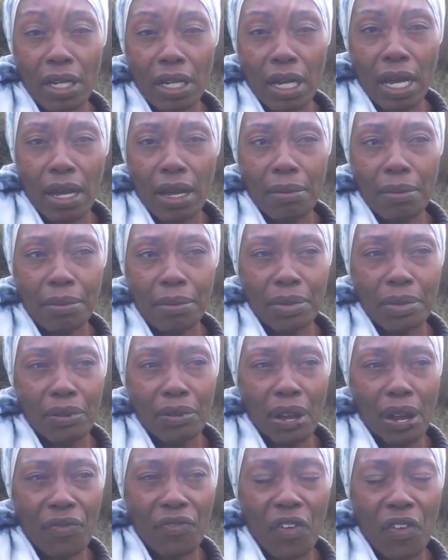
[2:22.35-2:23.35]

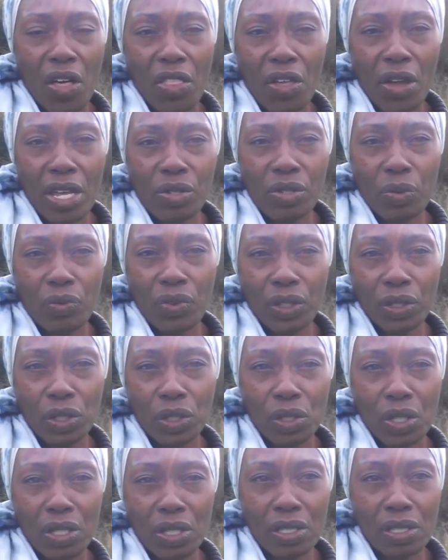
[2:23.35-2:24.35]
the Father has revealed
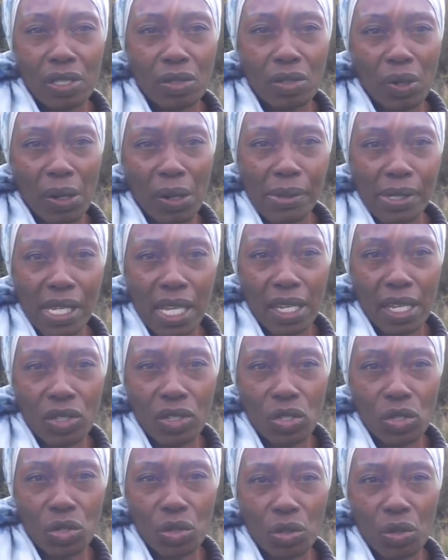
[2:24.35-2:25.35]
to you that this is what I'm saying
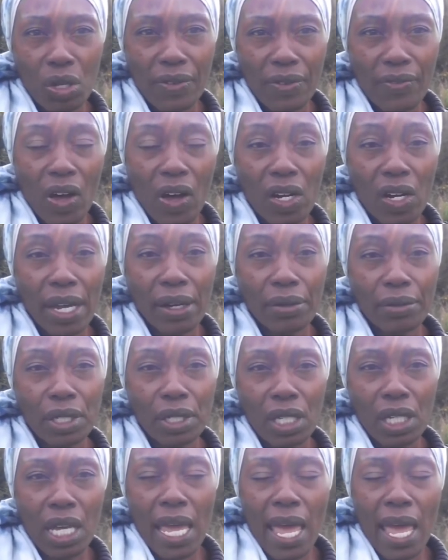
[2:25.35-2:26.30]
is true, have gone out